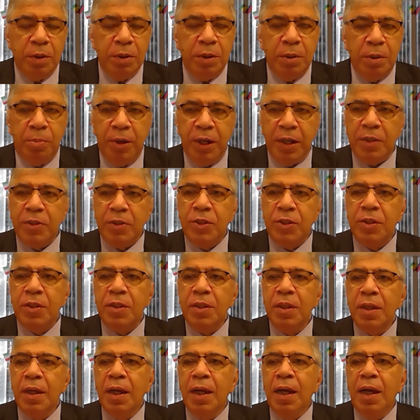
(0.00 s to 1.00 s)
the
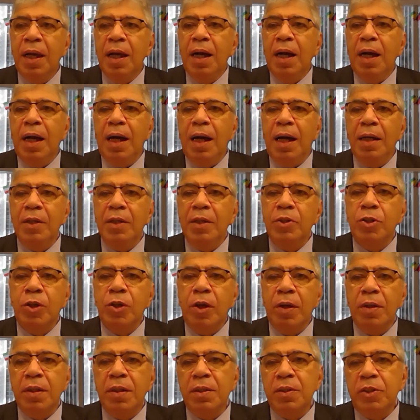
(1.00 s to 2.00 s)
BRICS. I
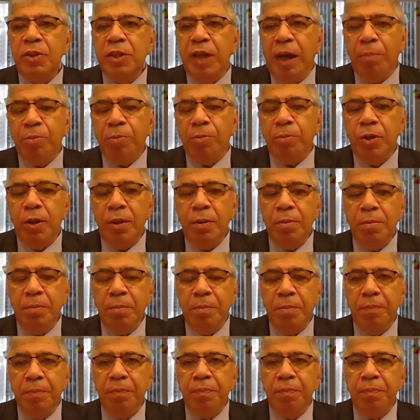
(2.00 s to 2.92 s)
saw the inception.